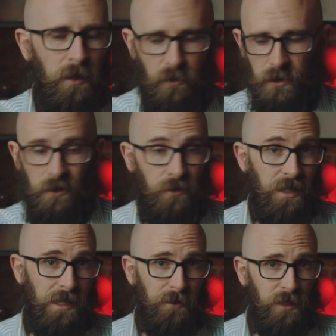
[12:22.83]
With
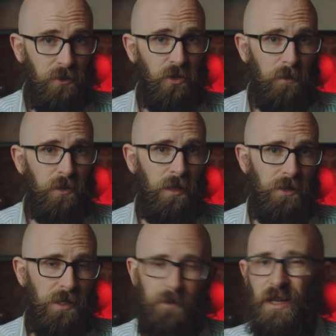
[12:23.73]
unreasonable crop
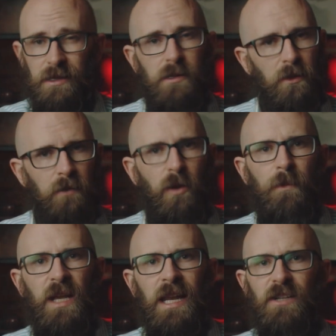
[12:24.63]
quotas placed on the
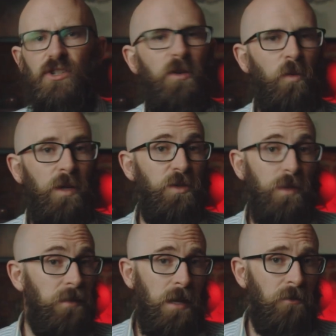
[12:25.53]
population, which were
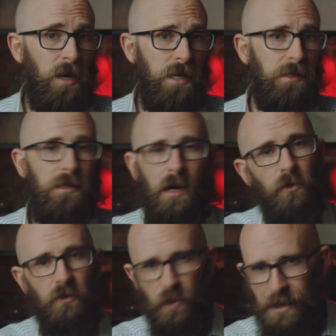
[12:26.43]
then raised,
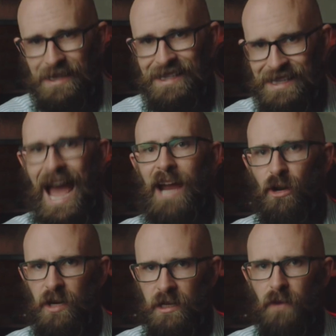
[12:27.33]
coupled with
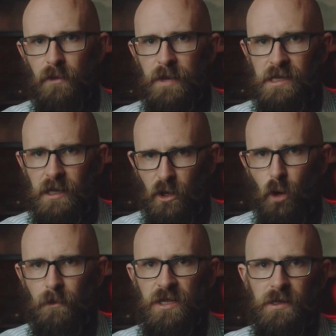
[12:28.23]
staggering governmental
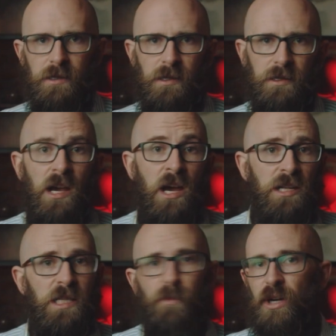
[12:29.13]
incompetence and
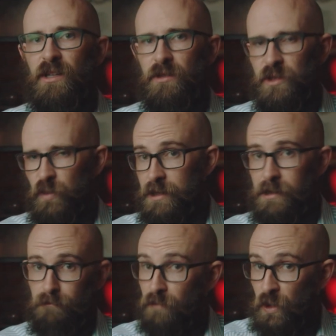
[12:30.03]
sprinkled with
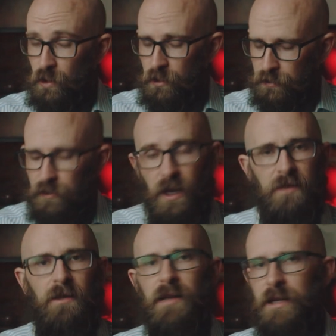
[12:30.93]
some good
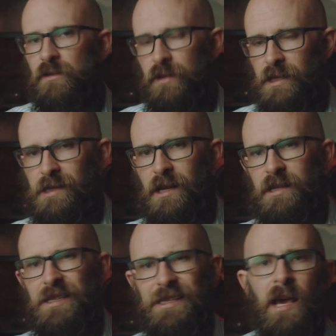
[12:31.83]
old-fashioned natural
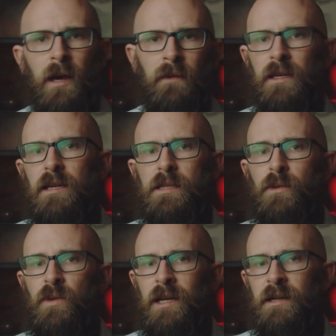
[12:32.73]
disasters, the years
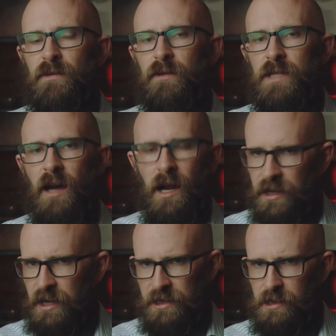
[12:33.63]
between 1959
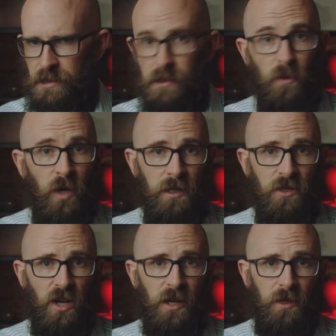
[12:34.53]
and 1961 in
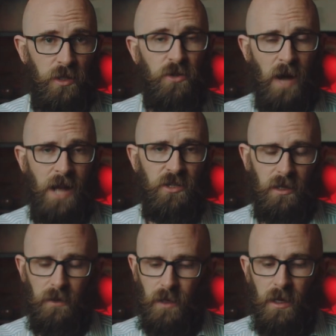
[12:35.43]
China were
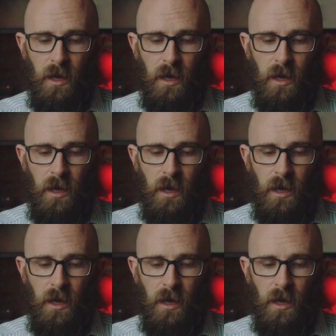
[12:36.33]
tragic for